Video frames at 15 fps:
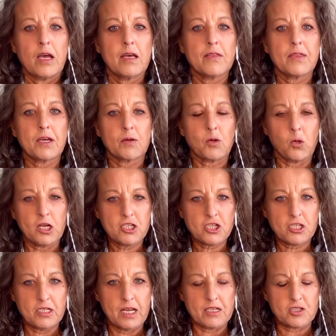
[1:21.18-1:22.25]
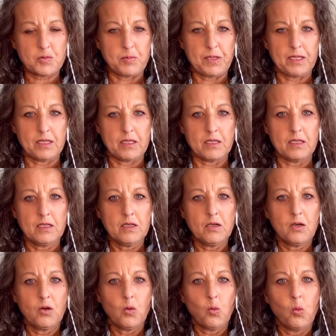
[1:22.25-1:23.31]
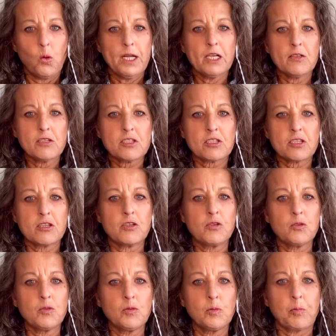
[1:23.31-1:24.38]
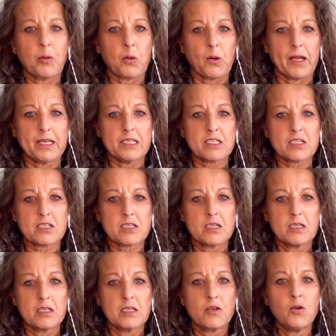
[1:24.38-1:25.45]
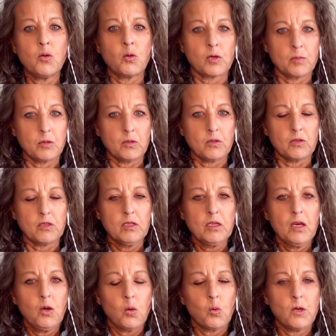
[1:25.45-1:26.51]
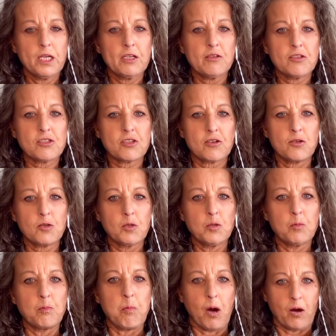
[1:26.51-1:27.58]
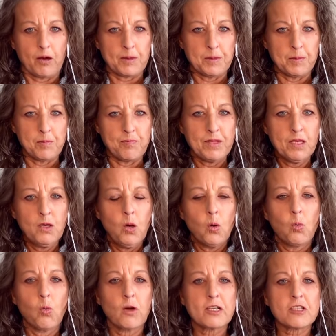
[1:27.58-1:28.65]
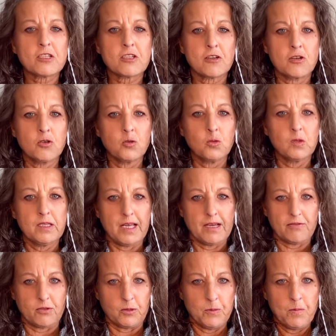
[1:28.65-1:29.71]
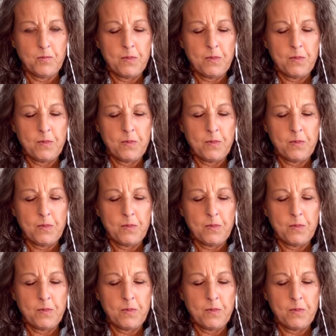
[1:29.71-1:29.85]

the question has been, where is the new price normal? Where is the new bottom? What is the new level?